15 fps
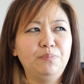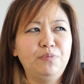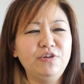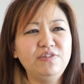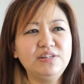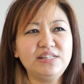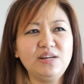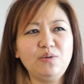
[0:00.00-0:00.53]

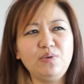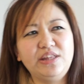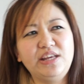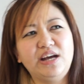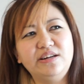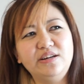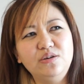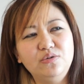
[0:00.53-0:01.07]
Previously with
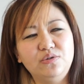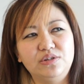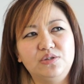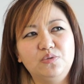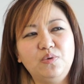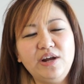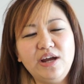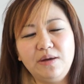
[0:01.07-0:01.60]
the other
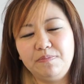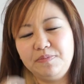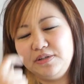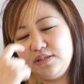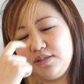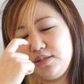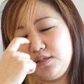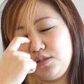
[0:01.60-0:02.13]
notes, what
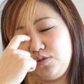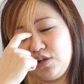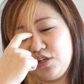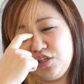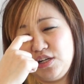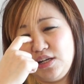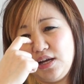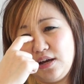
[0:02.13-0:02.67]
happens is you
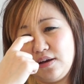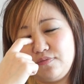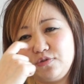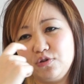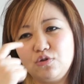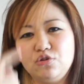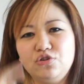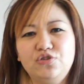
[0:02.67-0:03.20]
actually have
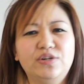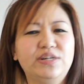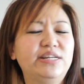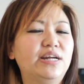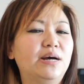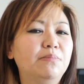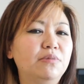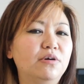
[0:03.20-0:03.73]
to go through a
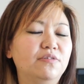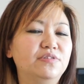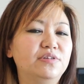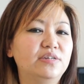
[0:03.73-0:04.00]
number of